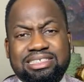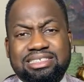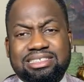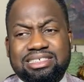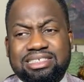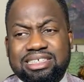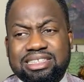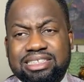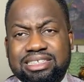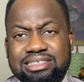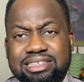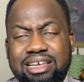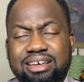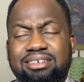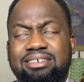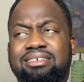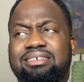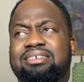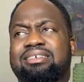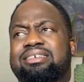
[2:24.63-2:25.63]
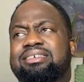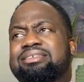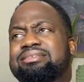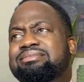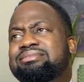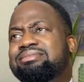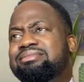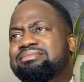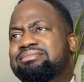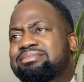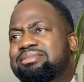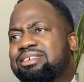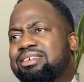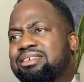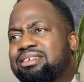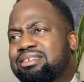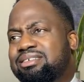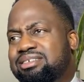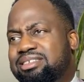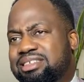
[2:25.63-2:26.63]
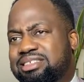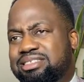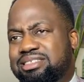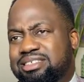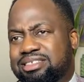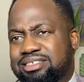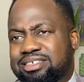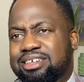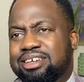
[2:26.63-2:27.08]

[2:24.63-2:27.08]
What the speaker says: they say things like, oh, listening.